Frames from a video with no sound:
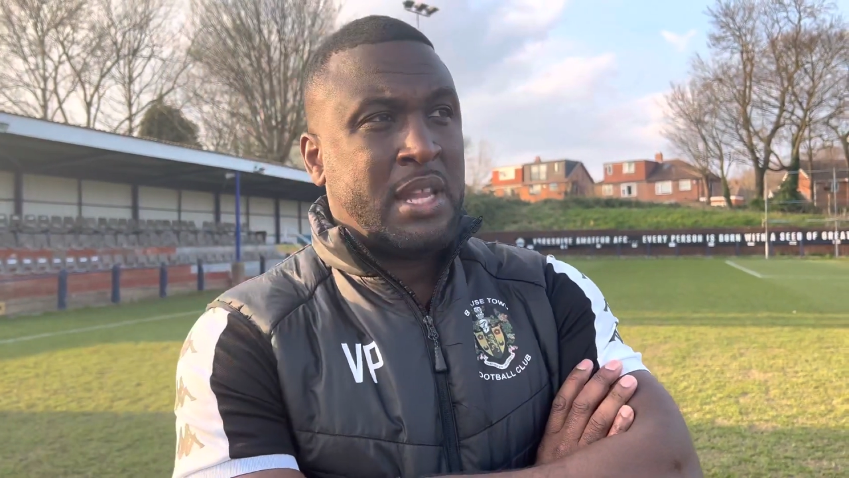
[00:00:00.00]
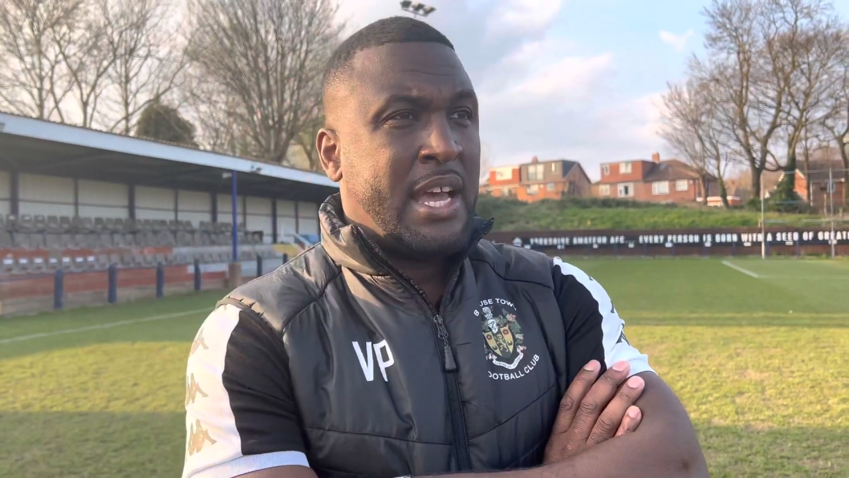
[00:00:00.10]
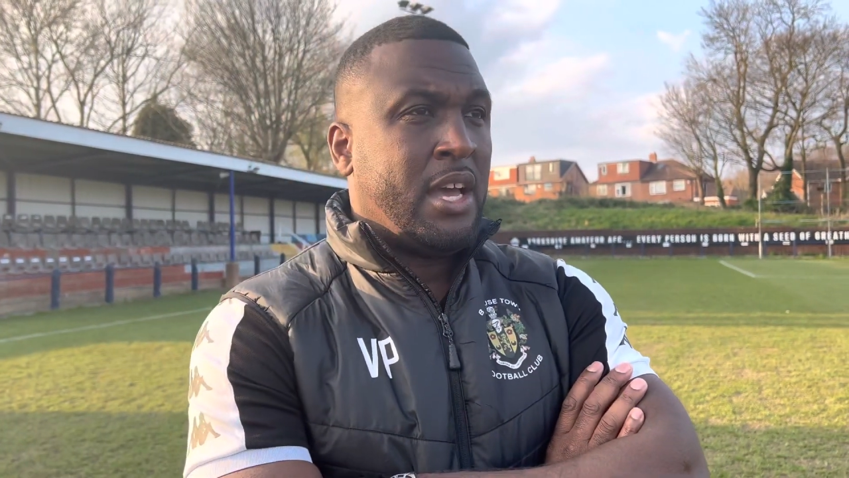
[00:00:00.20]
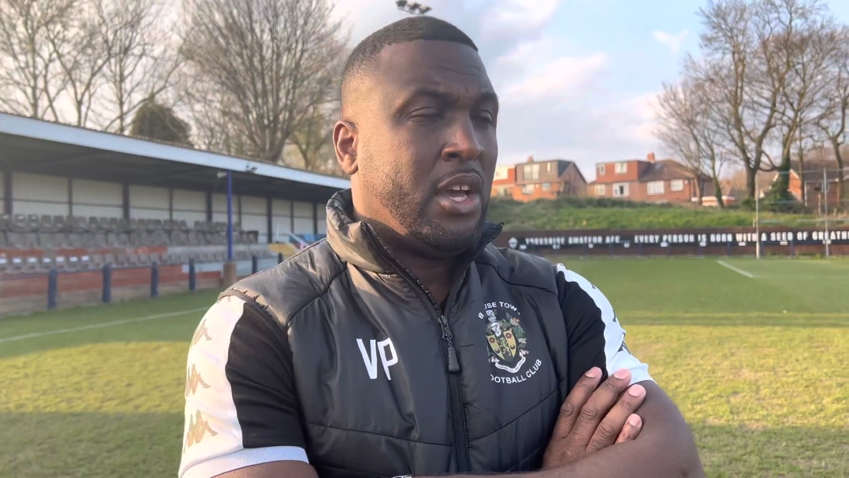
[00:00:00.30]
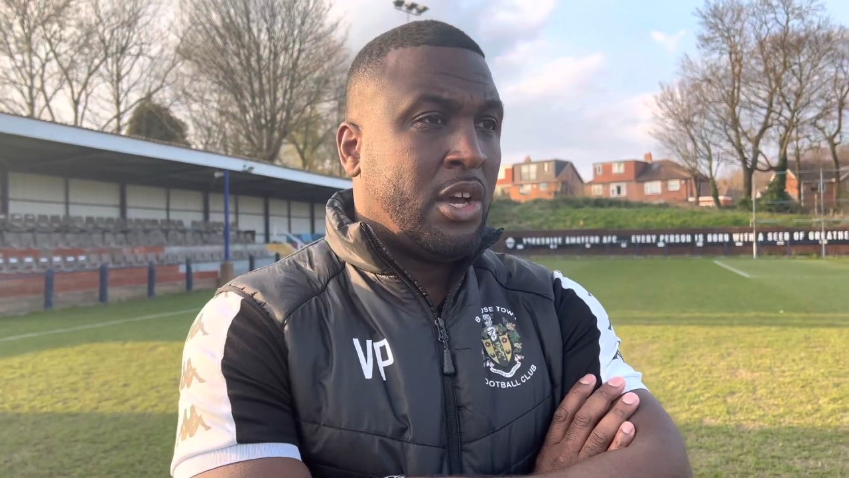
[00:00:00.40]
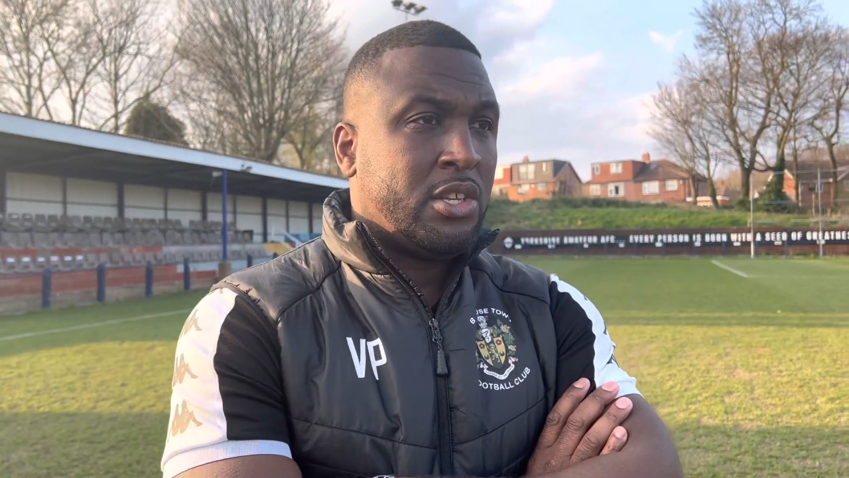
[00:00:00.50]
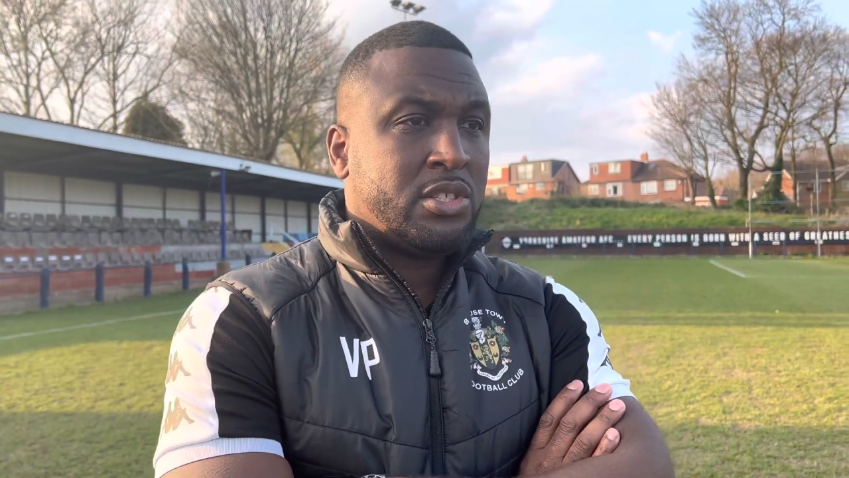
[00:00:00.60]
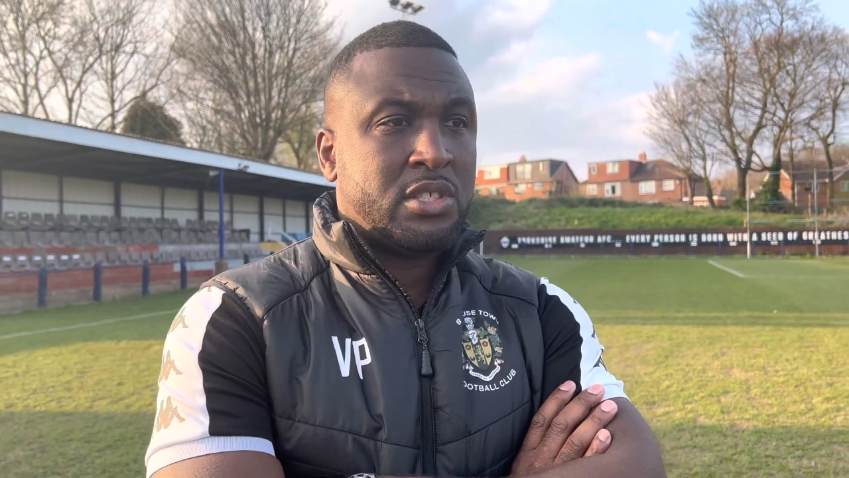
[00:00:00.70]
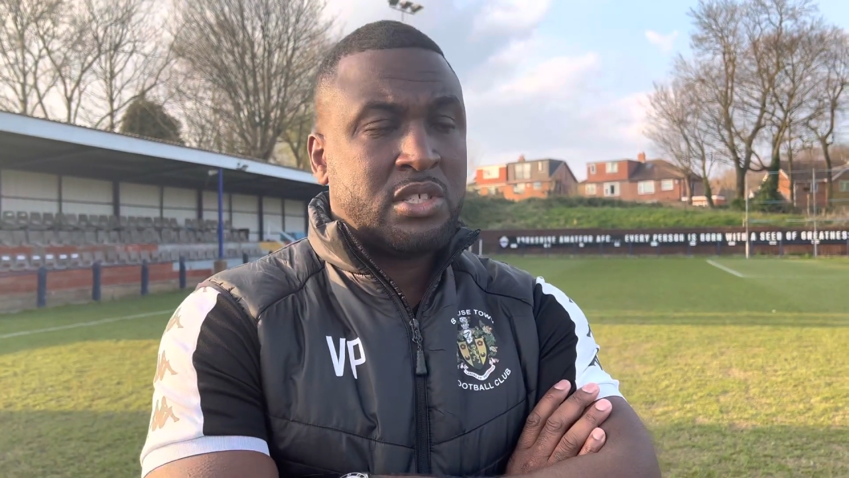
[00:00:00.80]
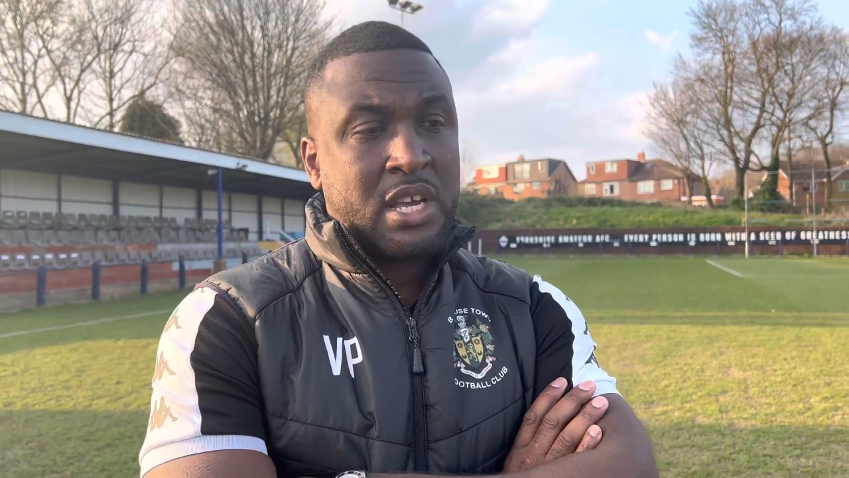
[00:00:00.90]
there.
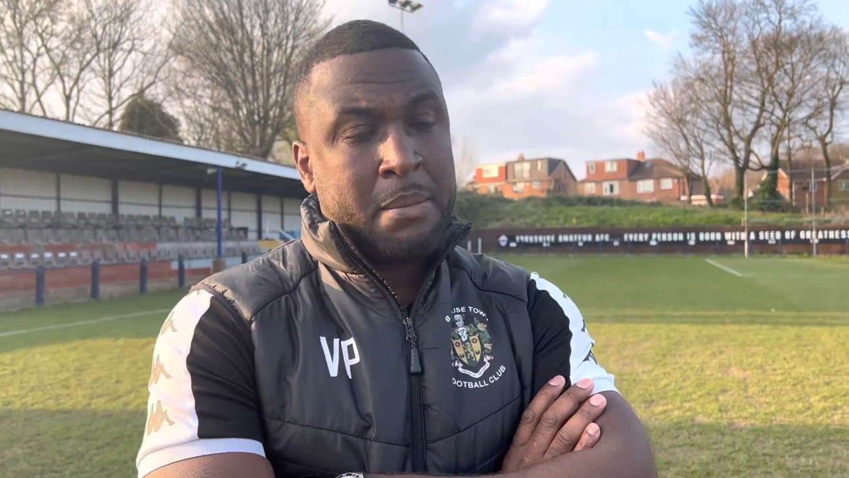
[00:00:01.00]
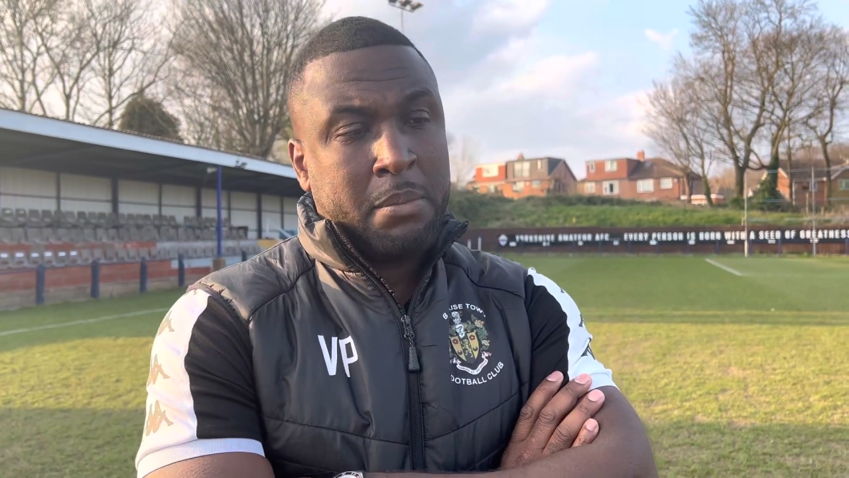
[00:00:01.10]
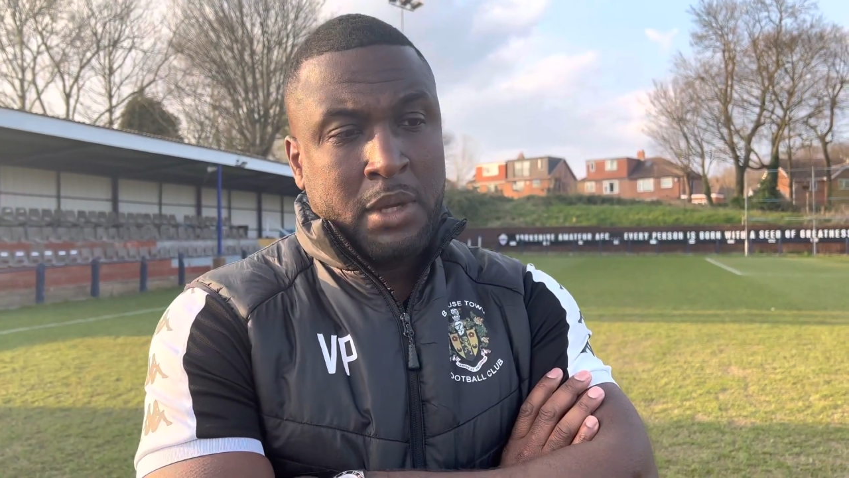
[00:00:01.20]
Hurts, Sam